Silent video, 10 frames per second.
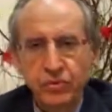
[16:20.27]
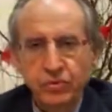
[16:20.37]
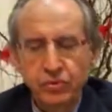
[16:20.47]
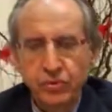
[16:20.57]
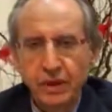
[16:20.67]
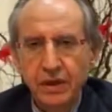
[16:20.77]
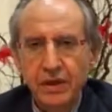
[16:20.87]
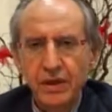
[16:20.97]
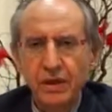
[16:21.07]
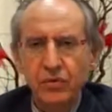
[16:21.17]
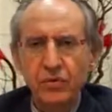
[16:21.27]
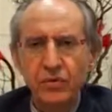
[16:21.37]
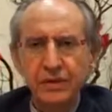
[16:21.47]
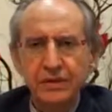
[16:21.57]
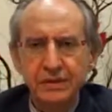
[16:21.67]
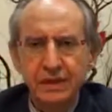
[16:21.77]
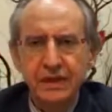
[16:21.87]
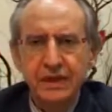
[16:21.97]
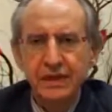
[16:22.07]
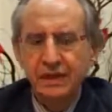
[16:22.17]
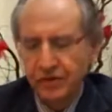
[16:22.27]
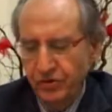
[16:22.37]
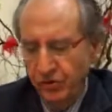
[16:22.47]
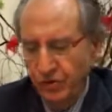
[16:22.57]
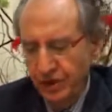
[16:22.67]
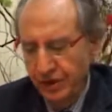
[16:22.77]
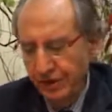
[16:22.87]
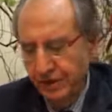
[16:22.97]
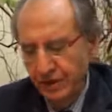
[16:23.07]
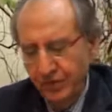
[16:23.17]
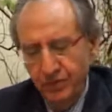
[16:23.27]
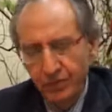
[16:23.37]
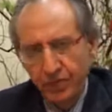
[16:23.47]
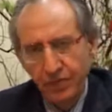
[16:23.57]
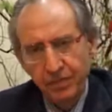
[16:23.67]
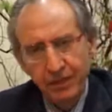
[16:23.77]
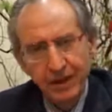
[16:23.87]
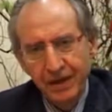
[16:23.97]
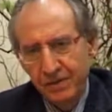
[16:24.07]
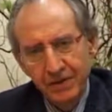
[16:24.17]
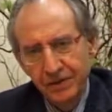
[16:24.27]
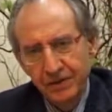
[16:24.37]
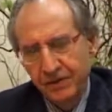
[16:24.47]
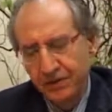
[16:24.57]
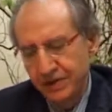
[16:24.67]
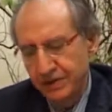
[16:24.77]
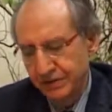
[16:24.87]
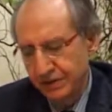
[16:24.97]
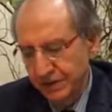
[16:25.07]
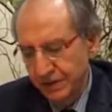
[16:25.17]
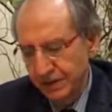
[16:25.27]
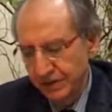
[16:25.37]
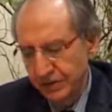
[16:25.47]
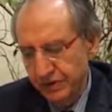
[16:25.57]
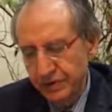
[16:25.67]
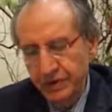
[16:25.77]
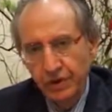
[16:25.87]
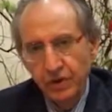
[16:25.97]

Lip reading: Usul al-qanun is the legal theory for parliamentary legislation.